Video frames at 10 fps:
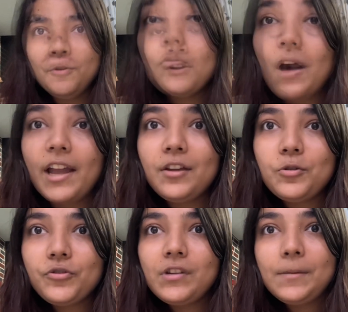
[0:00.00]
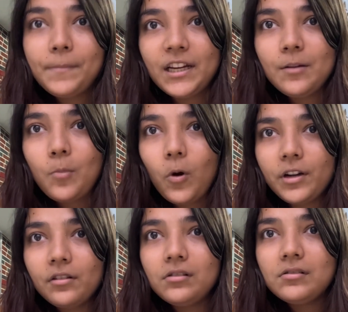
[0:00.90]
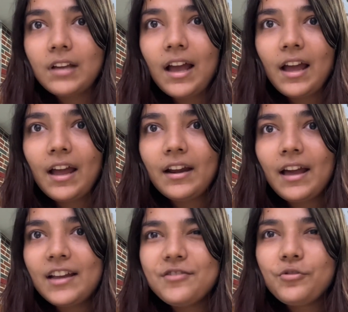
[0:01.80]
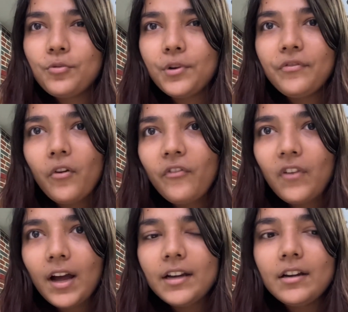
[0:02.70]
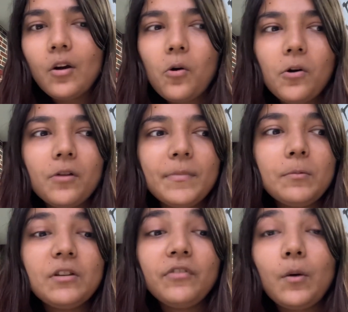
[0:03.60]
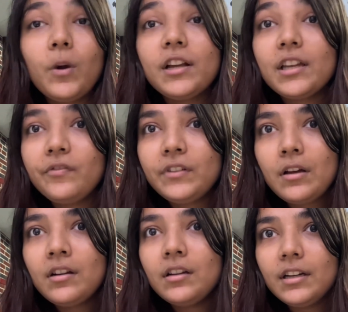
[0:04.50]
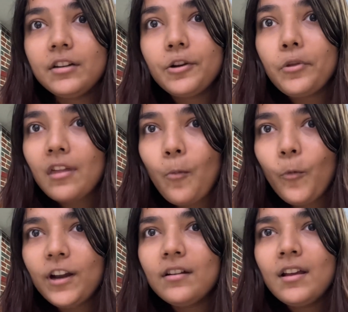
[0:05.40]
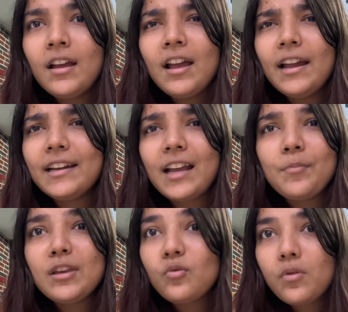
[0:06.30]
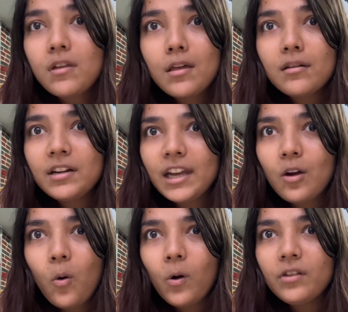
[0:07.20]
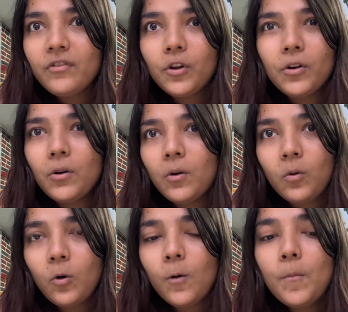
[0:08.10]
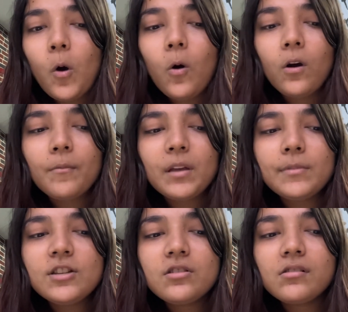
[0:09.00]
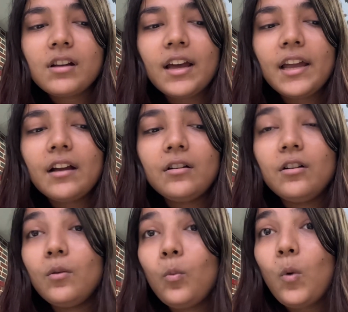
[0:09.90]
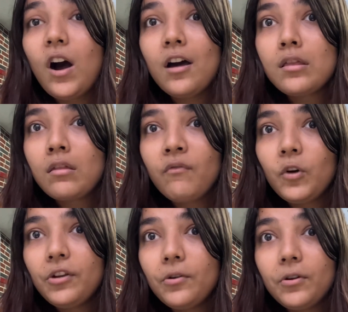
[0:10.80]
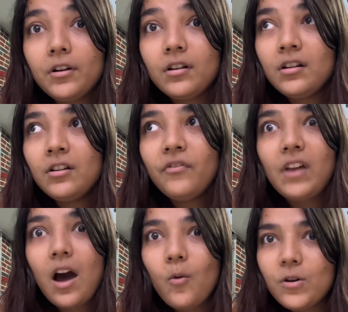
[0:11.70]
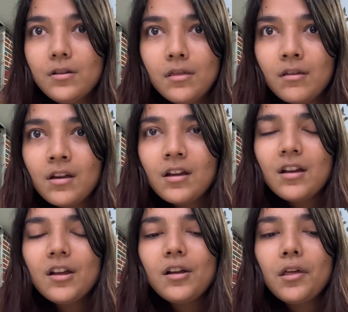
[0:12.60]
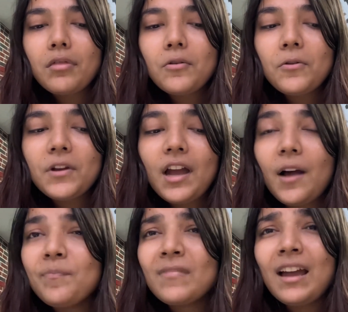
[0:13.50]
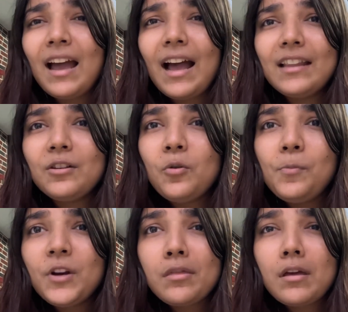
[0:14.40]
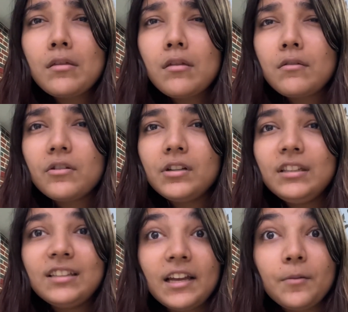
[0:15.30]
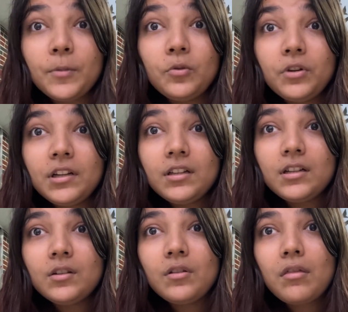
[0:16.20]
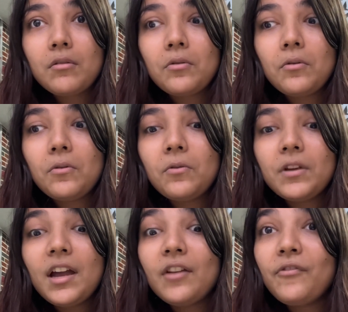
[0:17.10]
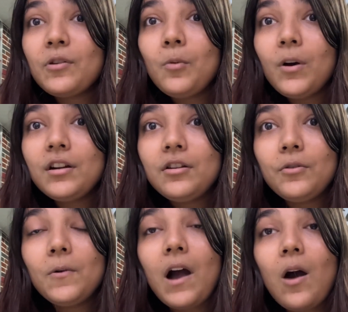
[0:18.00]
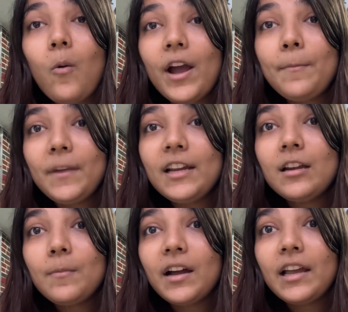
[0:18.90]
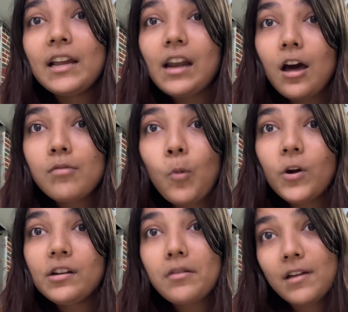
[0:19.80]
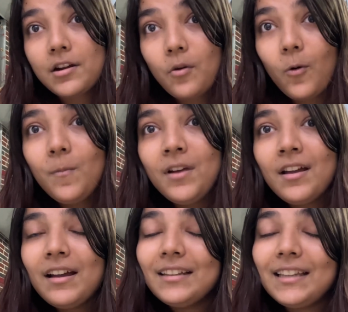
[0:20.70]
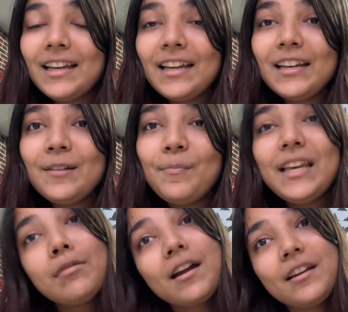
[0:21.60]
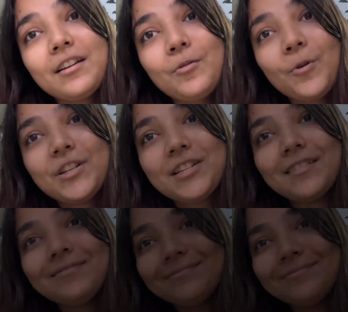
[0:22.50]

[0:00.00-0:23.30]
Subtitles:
So, I usually paint bottles and I just do it for fun, or maybe if I want to gift it to someone, it can be used as a decor for your home, or maybe just like a vase for your flowers. So yeah, and the whole process is really therapeutic. So yeah, if you want to know how I paint my glass bottles at home, then please continue watching.